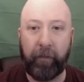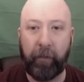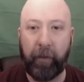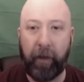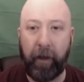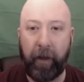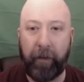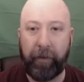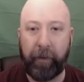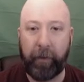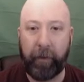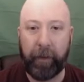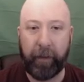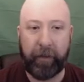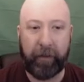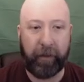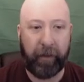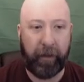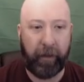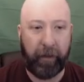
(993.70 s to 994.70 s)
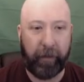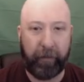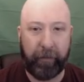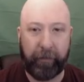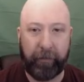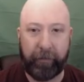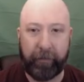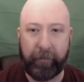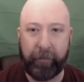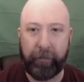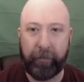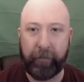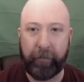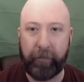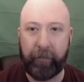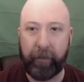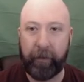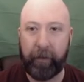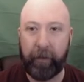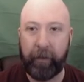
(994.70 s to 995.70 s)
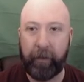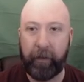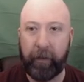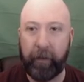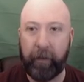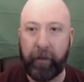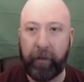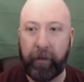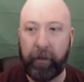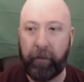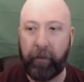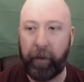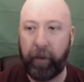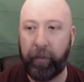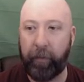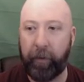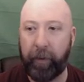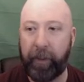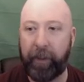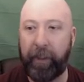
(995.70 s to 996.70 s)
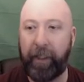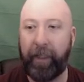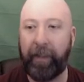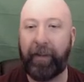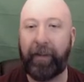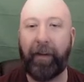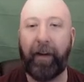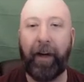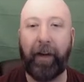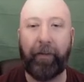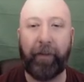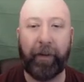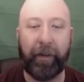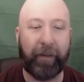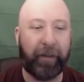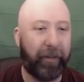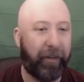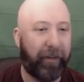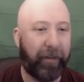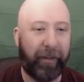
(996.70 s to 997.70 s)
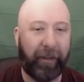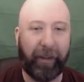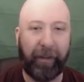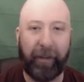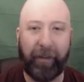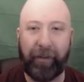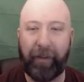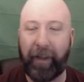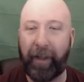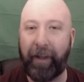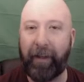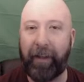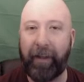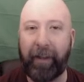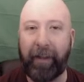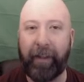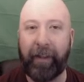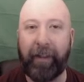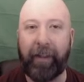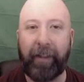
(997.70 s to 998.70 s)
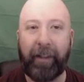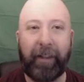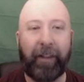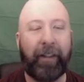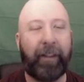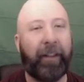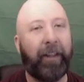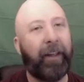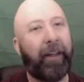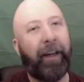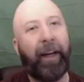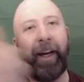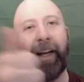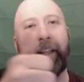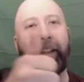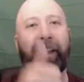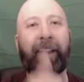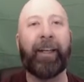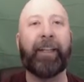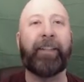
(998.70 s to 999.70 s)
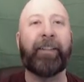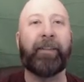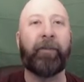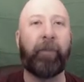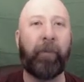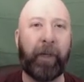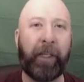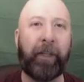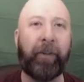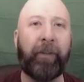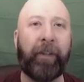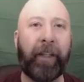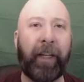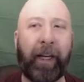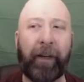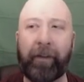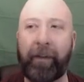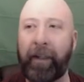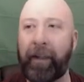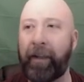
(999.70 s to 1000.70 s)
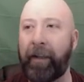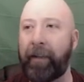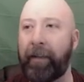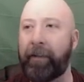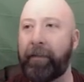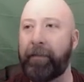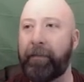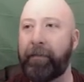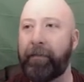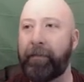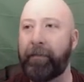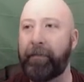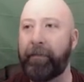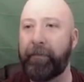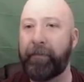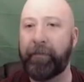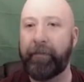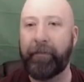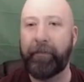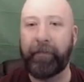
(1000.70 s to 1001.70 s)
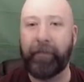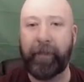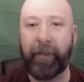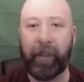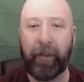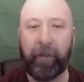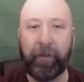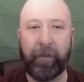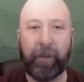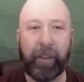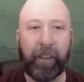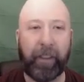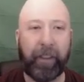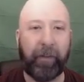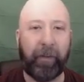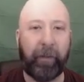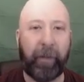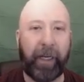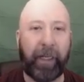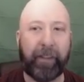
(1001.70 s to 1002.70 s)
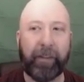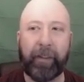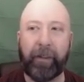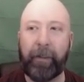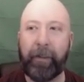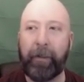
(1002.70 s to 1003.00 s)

We're off to a good start. We appreciate their efforts. I love that. I liked what you did out there. So we're going to leave the match.